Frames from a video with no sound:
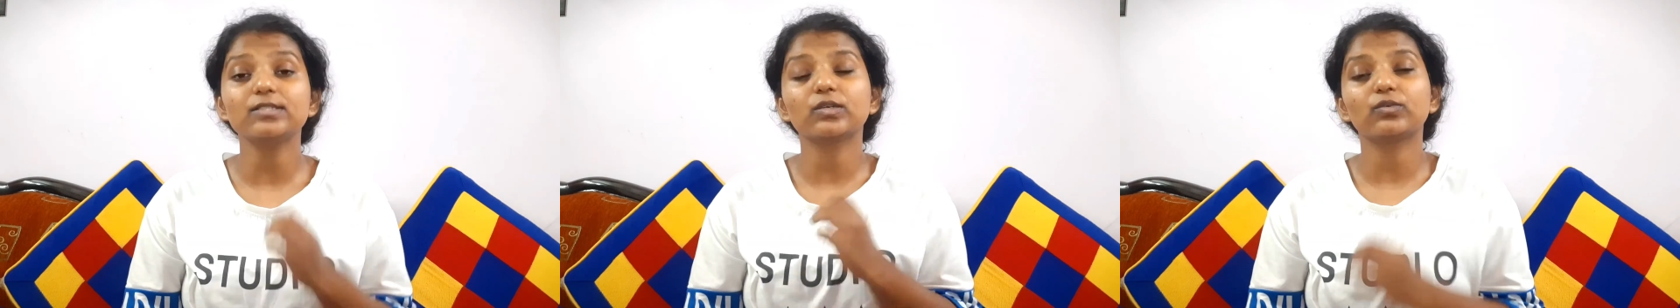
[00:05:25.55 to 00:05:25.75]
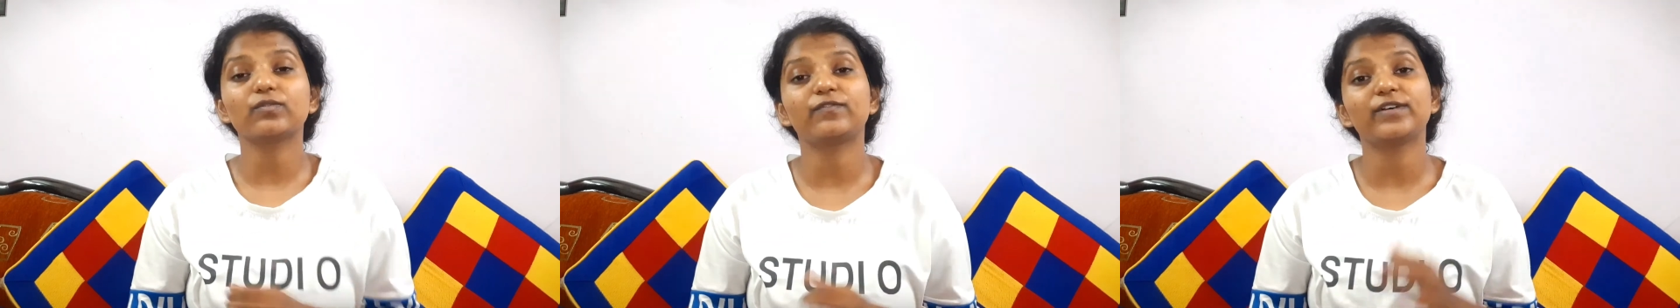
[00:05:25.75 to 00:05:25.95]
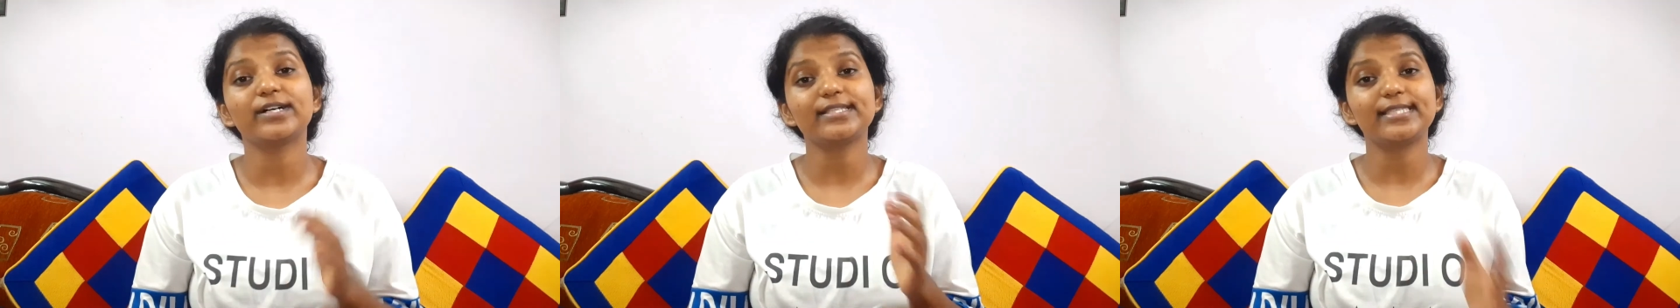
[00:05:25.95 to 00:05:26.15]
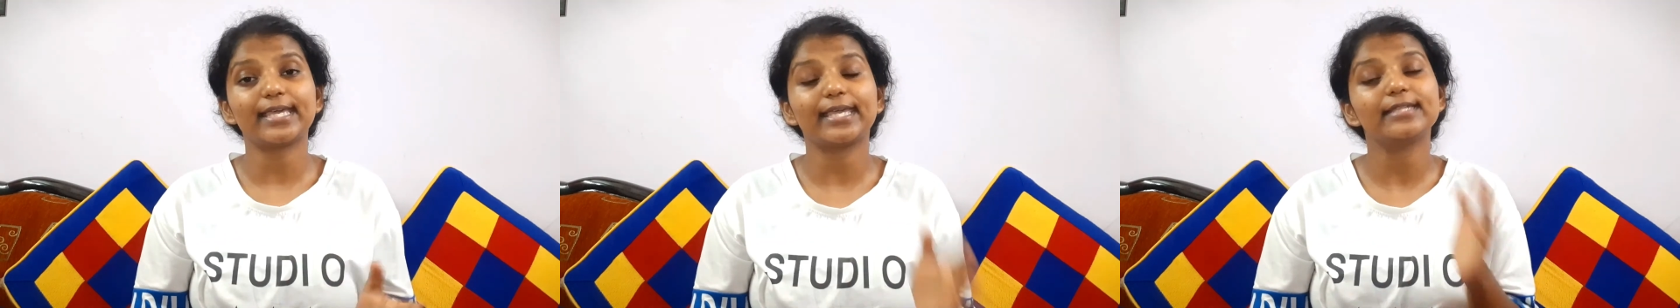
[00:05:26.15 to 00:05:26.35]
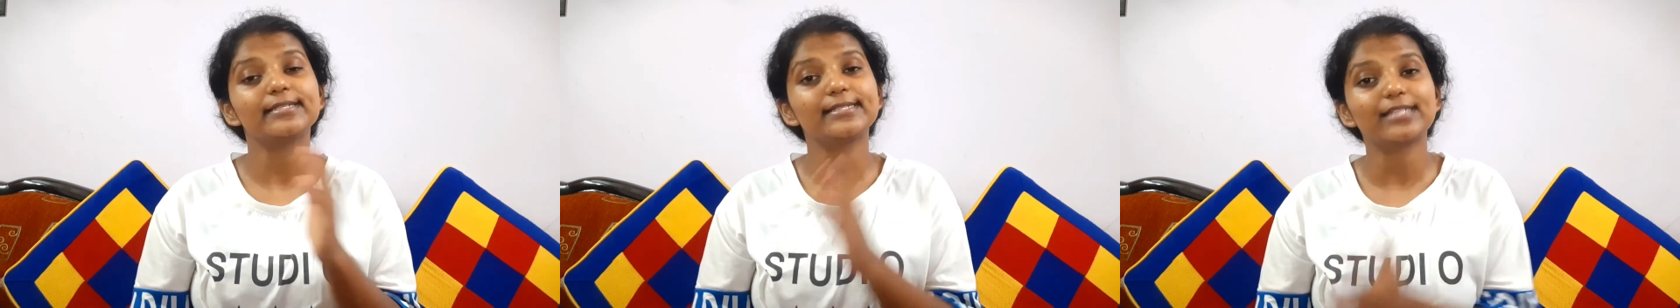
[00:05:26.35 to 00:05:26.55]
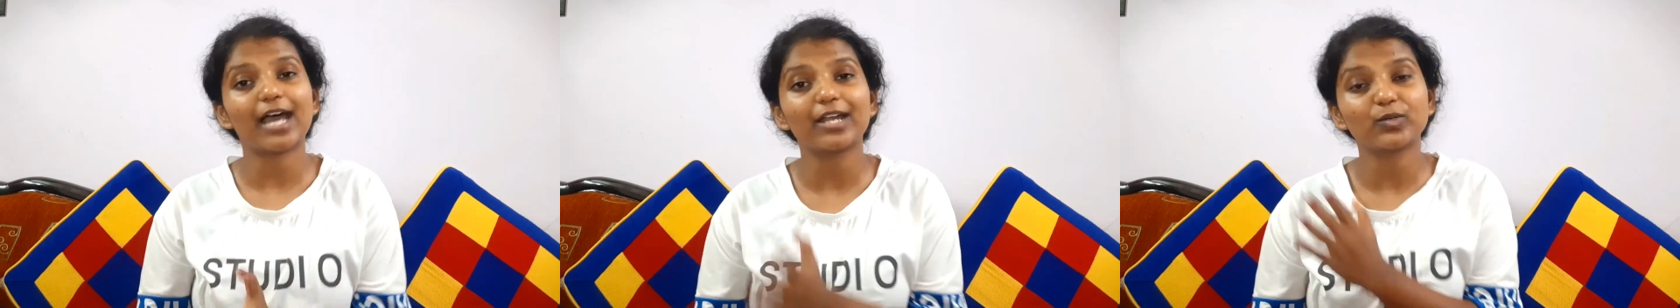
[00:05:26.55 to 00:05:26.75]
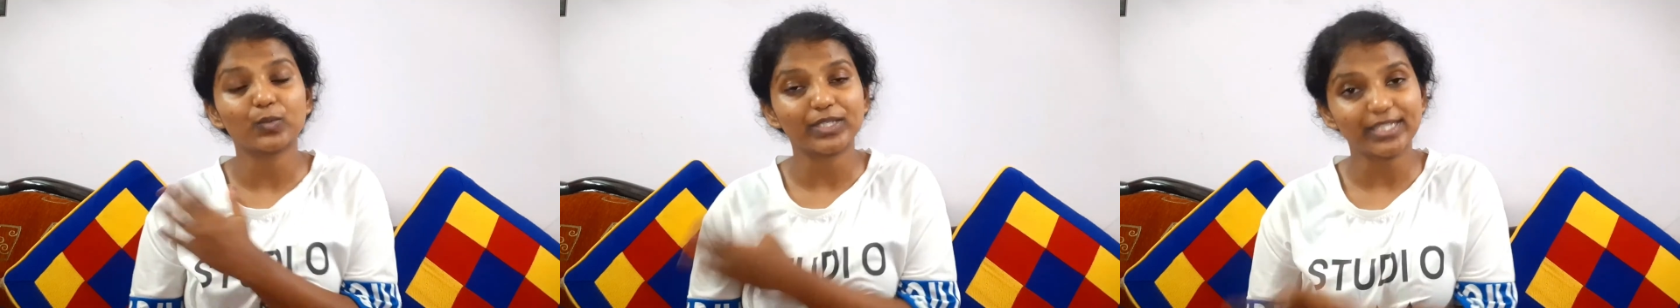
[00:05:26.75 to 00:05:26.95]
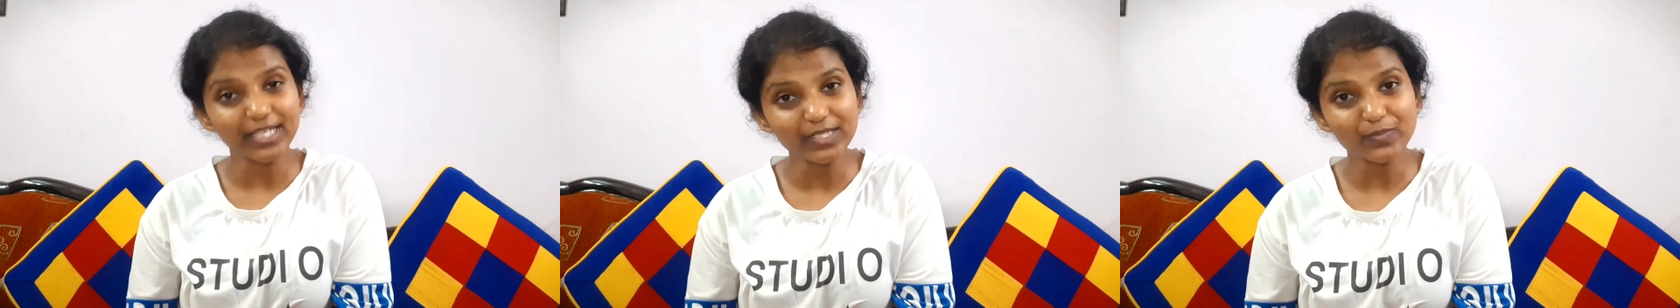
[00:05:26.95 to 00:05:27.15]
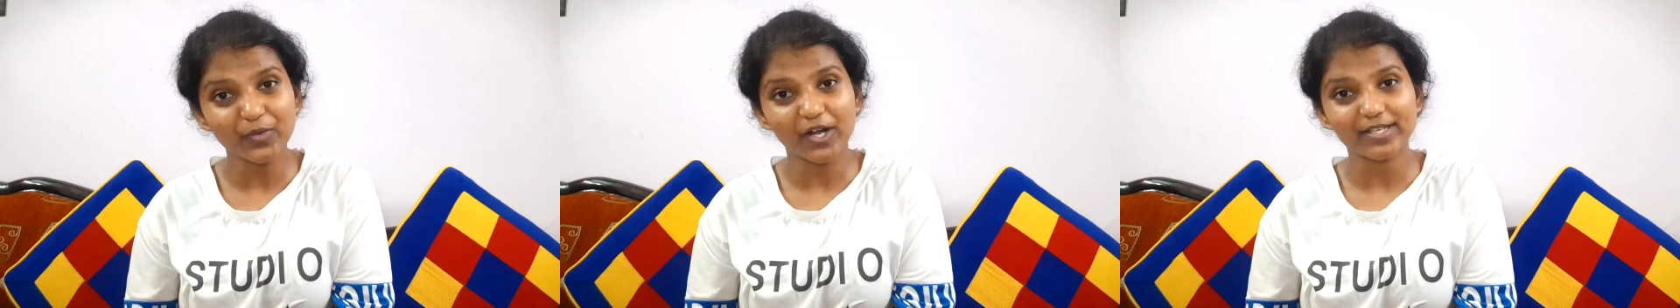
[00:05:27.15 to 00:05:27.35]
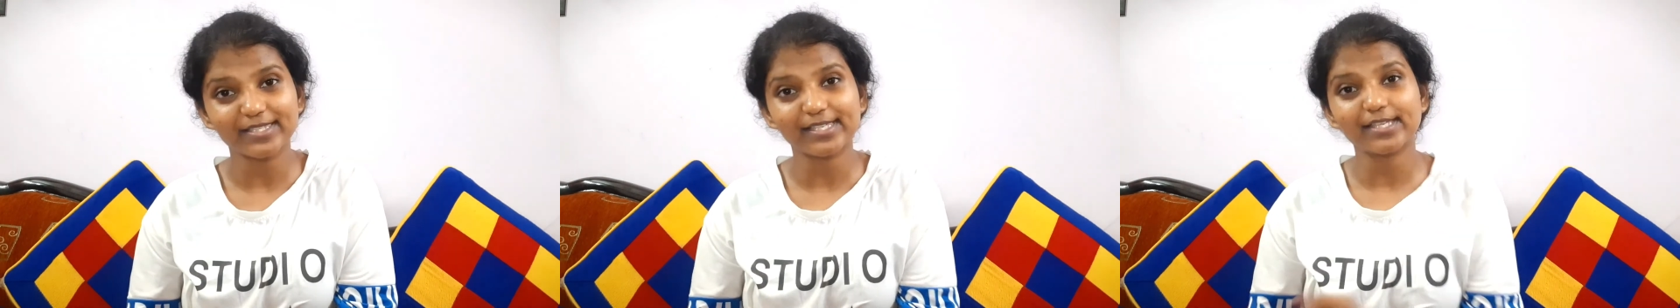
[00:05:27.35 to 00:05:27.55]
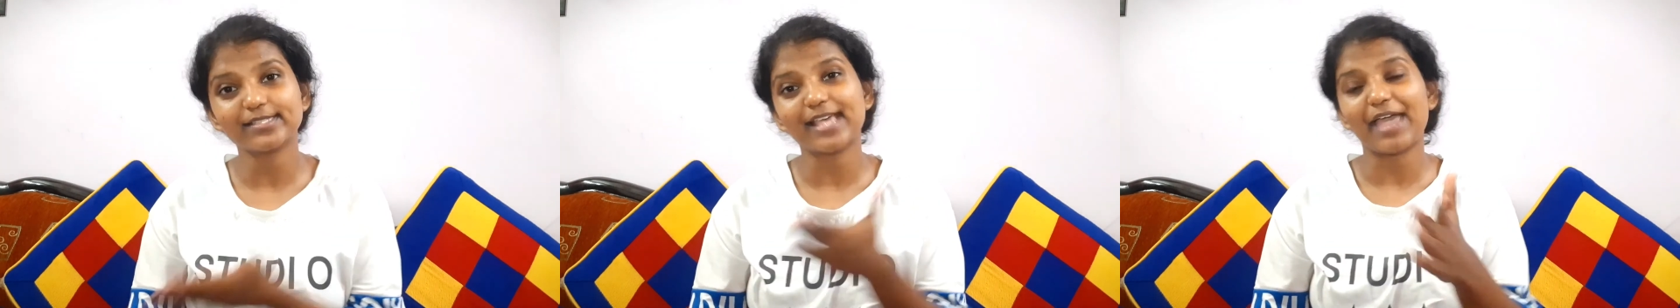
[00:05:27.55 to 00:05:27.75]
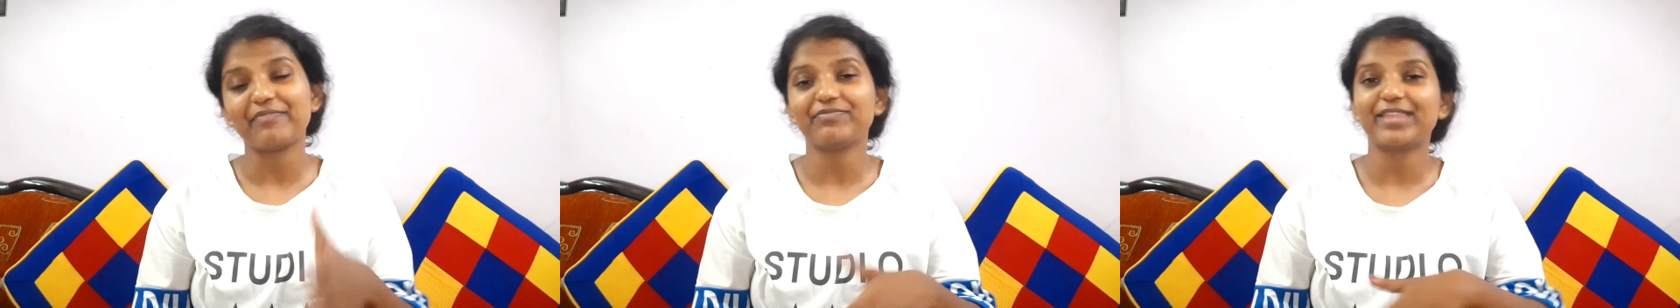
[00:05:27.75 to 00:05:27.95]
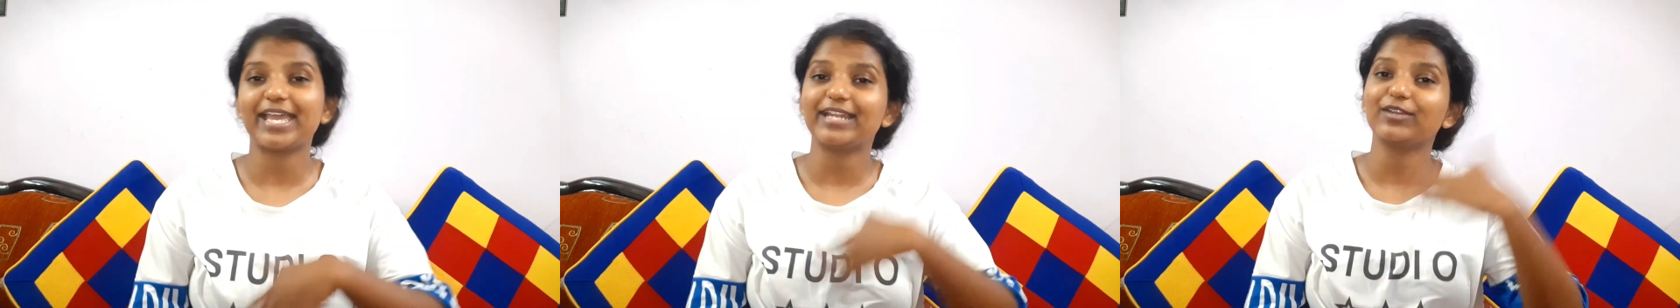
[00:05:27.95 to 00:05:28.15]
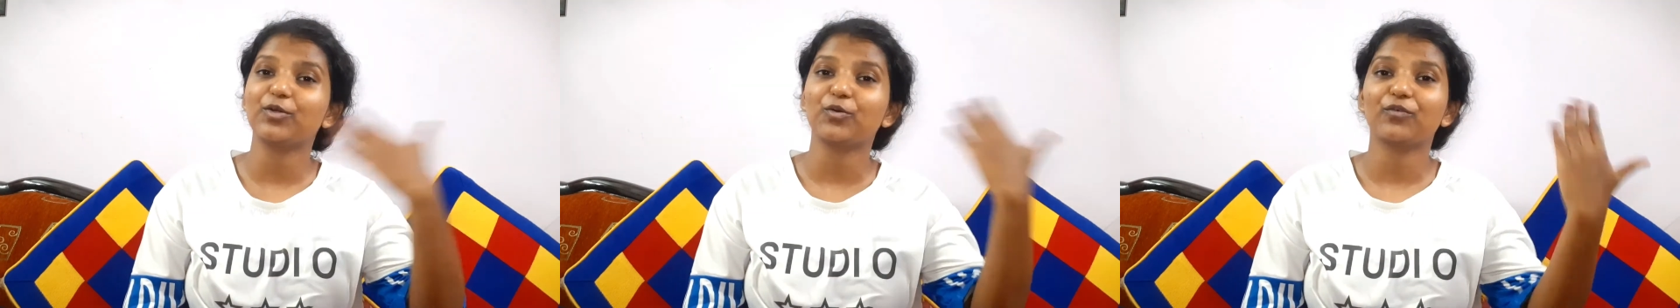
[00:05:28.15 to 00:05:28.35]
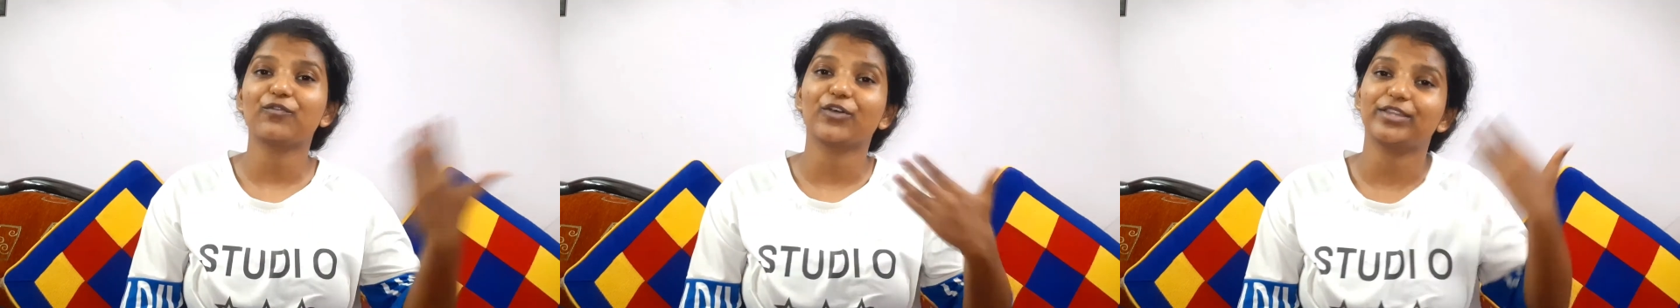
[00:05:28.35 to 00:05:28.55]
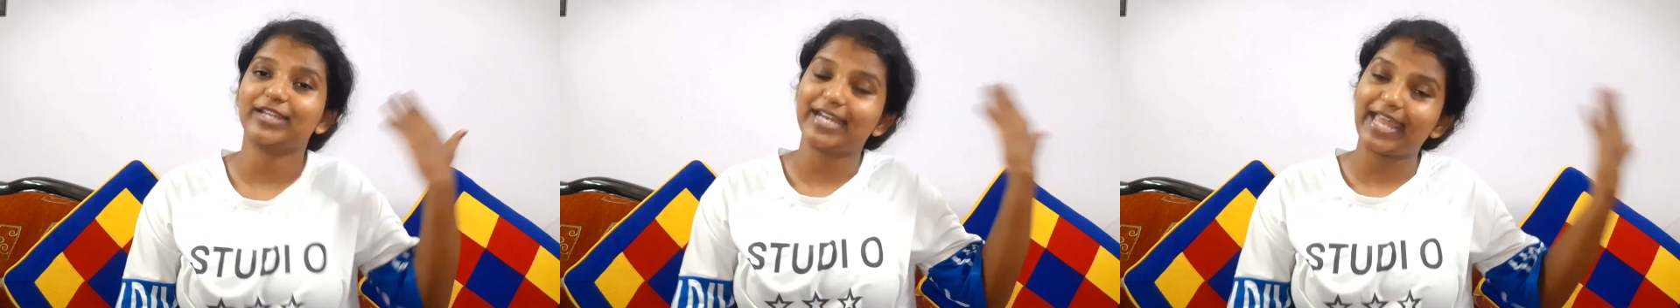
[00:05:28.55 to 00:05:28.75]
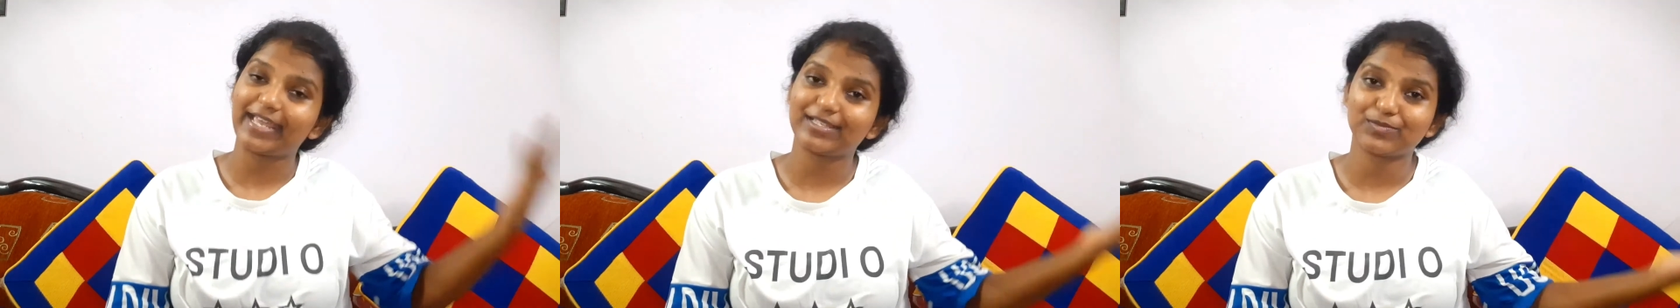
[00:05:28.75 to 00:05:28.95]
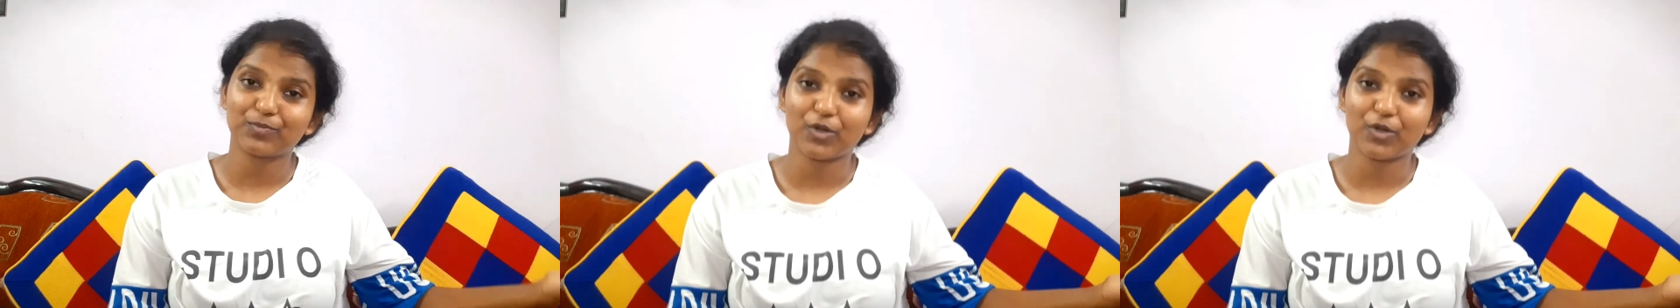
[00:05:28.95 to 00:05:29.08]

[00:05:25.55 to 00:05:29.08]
So first they can start with this process and then go for the next